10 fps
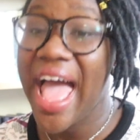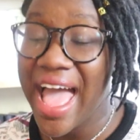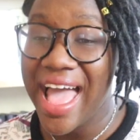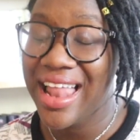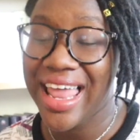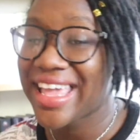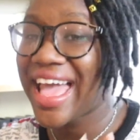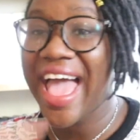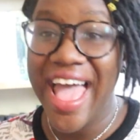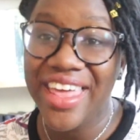
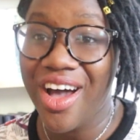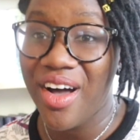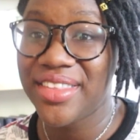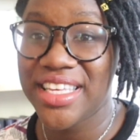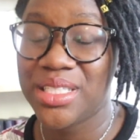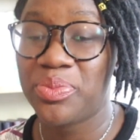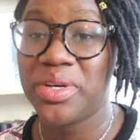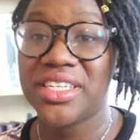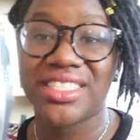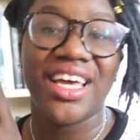add all these
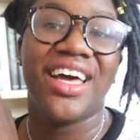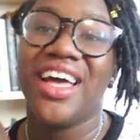books.